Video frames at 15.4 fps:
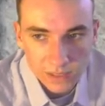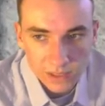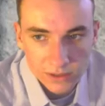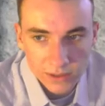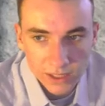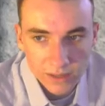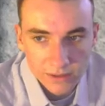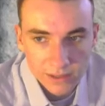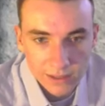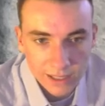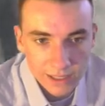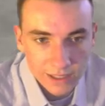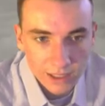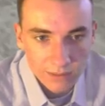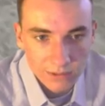so now it's
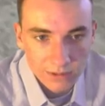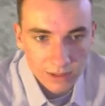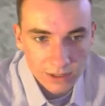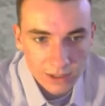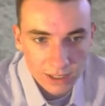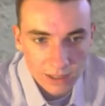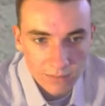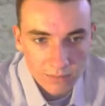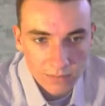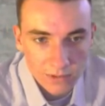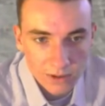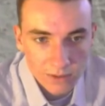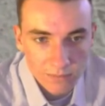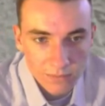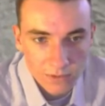lined up, so I just gotta
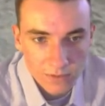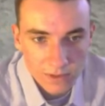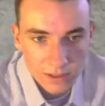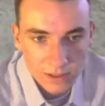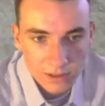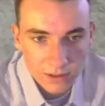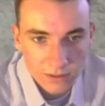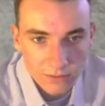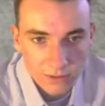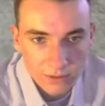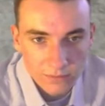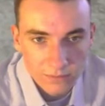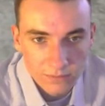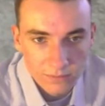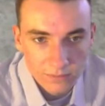move this
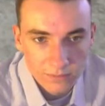over.